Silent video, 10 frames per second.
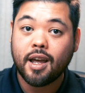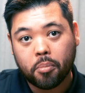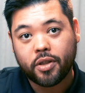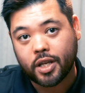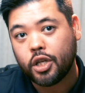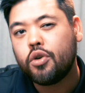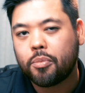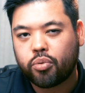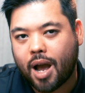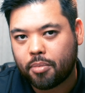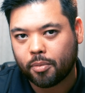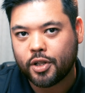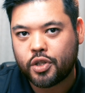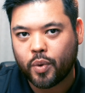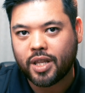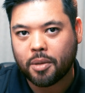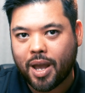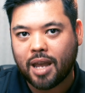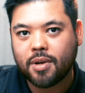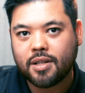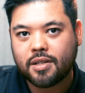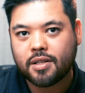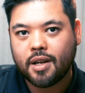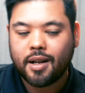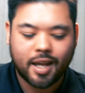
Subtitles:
but that you could probably swing the payments?